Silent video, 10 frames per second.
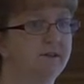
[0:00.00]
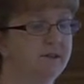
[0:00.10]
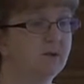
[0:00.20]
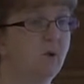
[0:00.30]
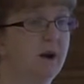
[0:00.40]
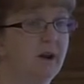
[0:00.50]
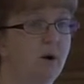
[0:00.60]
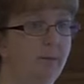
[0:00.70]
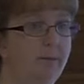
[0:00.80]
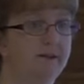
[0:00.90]
So it's quite a
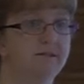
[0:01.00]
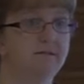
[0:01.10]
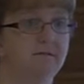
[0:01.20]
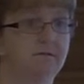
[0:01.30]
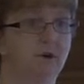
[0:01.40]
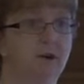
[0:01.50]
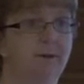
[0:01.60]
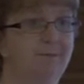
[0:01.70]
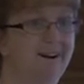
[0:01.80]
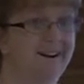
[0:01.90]
complex
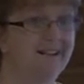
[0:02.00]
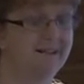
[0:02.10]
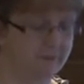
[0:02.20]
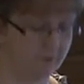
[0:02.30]
document, but it is